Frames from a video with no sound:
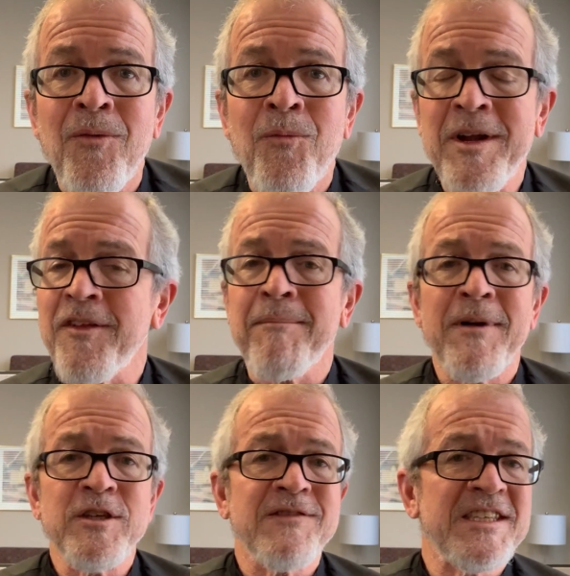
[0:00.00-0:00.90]
We know that
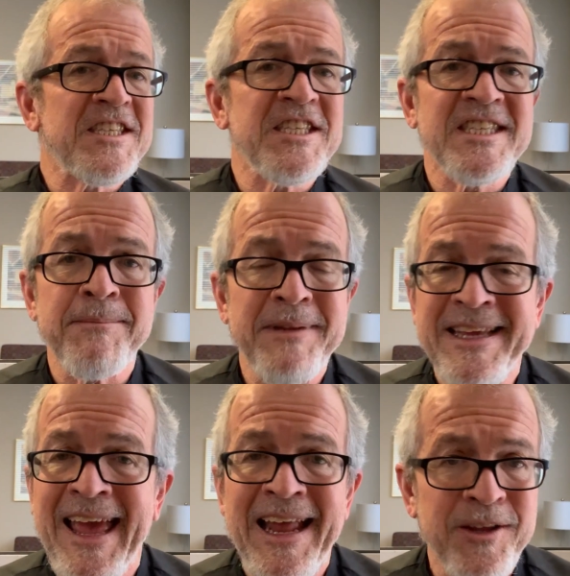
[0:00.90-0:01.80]
most of us just simply
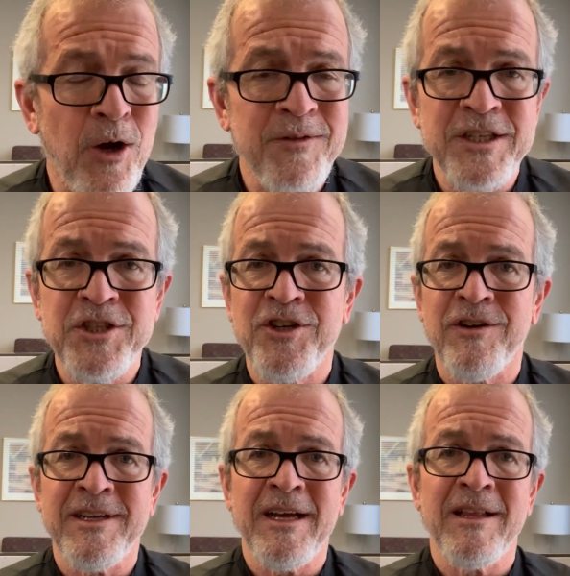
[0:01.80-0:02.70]
can't go this
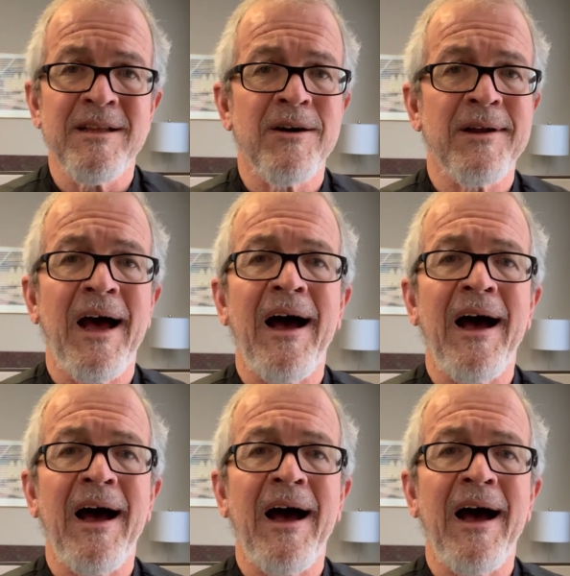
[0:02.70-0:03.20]
journey alone.